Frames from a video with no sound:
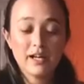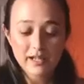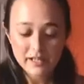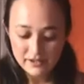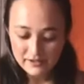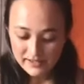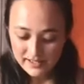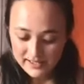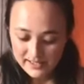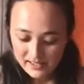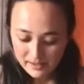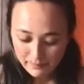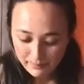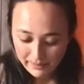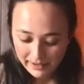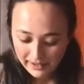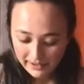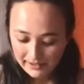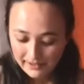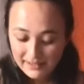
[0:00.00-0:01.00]
grease the
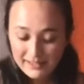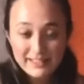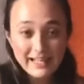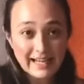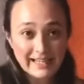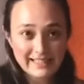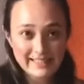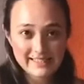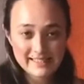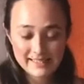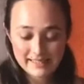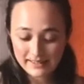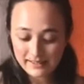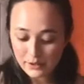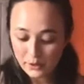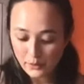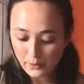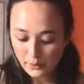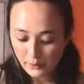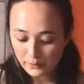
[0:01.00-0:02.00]
pan nicely
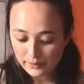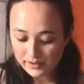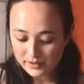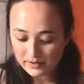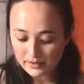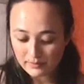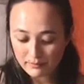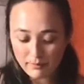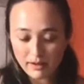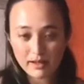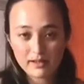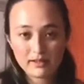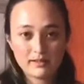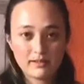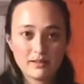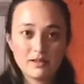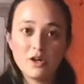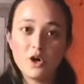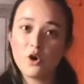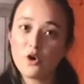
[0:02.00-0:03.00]
with the
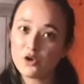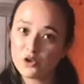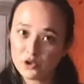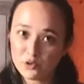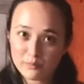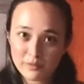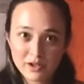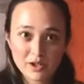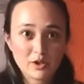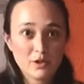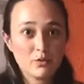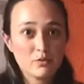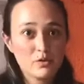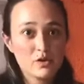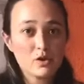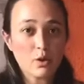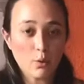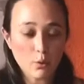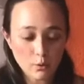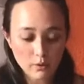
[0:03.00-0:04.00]
butter, or you may use
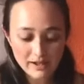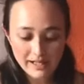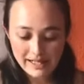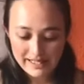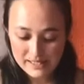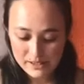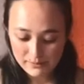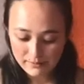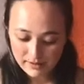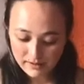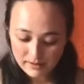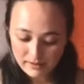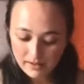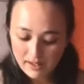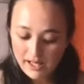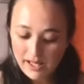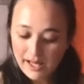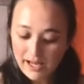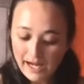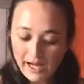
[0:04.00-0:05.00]
oil as well.
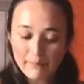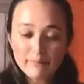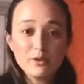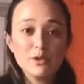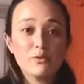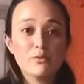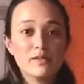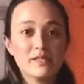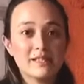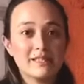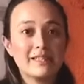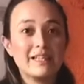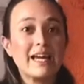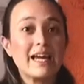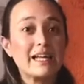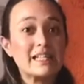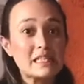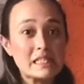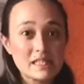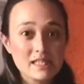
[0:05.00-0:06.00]
I'm using
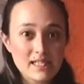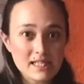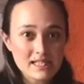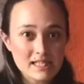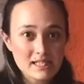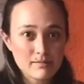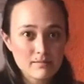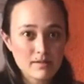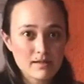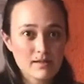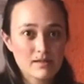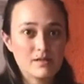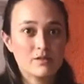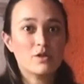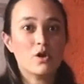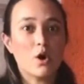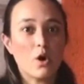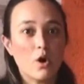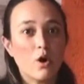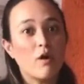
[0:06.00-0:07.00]
18 cm
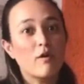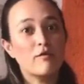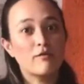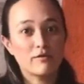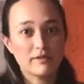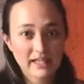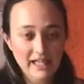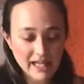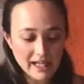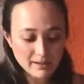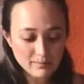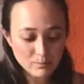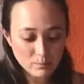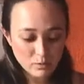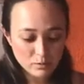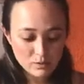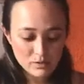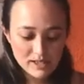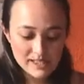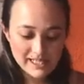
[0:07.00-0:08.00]
of cake
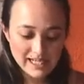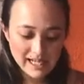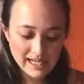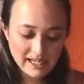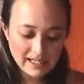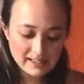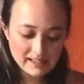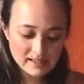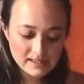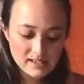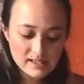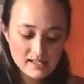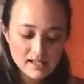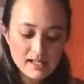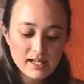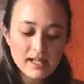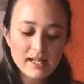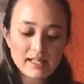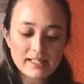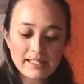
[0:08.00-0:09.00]
mold and
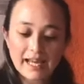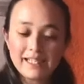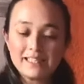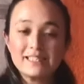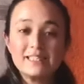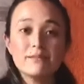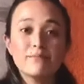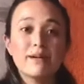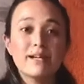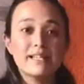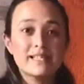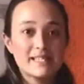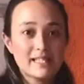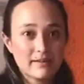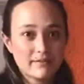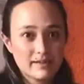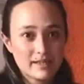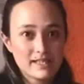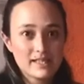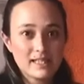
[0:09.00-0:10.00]
19 by
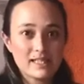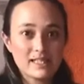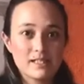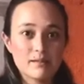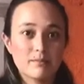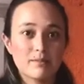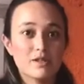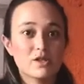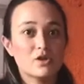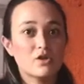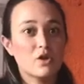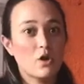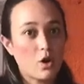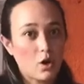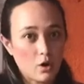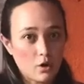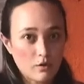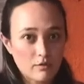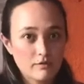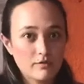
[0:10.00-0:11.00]
7 cm
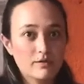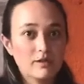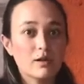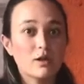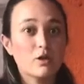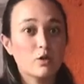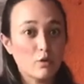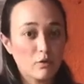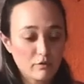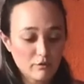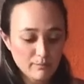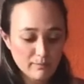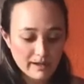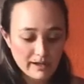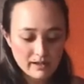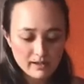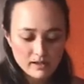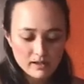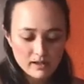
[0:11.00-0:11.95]
of loaf pan.